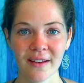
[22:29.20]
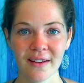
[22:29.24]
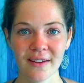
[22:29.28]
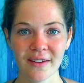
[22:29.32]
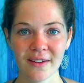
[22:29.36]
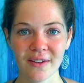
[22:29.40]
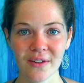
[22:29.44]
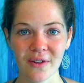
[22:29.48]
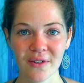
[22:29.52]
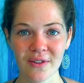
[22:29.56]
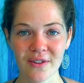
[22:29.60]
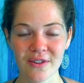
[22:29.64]

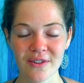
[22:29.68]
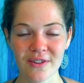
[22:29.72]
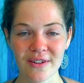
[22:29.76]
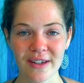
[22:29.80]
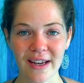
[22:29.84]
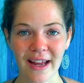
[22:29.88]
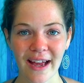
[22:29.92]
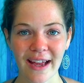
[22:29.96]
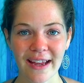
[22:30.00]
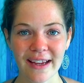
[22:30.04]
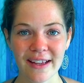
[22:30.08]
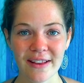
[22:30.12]
Don't you
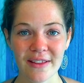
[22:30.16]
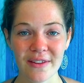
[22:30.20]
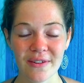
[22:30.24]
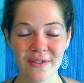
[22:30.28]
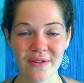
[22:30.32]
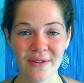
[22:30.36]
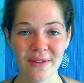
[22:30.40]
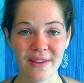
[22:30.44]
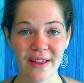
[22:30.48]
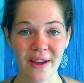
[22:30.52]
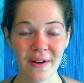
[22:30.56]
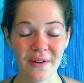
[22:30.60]
like
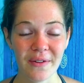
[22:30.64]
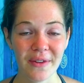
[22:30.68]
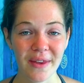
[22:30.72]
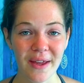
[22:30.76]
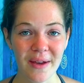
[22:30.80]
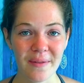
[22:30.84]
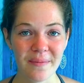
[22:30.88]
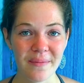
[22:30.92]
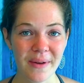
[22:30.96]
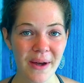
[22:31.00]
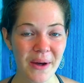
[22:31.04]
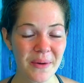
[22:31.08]
to tell
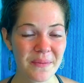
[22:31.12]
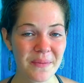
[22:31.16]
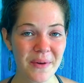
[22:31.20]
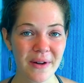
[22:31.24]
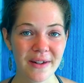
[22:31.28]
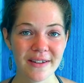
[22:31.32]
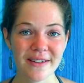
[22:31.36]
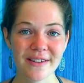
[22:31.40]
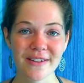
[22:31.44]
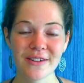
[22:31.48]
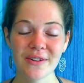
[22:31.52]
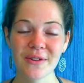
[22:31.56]
them how
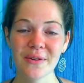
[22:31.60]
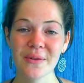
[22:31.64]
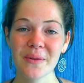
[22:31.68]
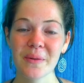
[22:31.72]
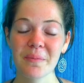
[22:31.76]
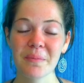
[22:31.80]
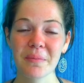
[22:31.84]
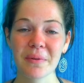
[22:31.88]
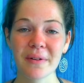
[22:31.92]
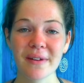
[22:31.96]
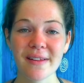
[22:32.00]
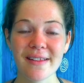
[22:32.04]
much you
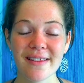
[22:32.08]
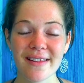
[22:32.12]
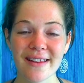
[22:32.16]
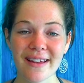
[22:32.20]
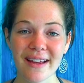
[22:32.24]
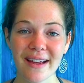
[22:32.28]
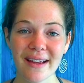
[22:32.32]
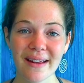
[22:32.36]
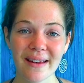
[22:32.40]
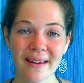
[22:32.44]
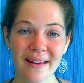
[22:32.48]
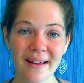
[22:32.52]

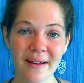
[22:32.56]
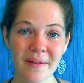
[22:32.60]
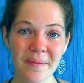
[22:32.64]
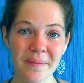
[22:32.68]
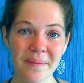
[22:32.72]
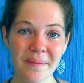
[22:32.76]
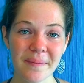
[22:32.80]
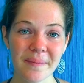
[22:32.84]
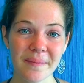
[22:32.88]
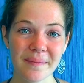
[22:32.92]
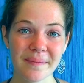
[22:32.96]
appreciate them?